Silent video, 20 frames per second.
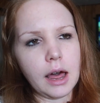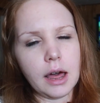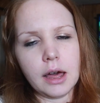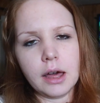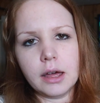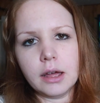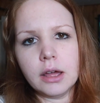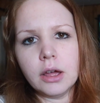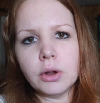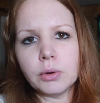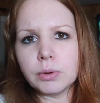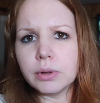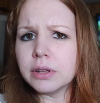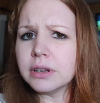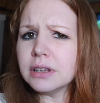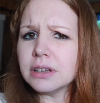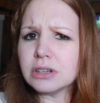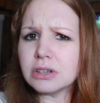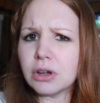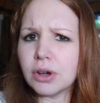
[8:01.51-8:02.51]
I really
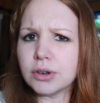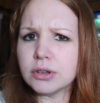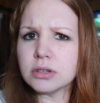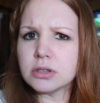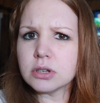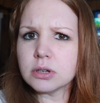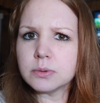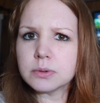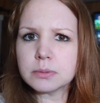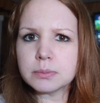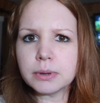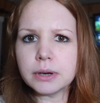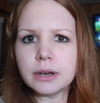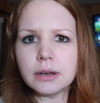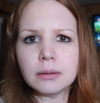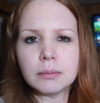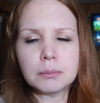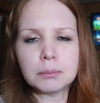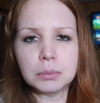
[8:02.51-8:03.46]
didn't notice she was bleeding,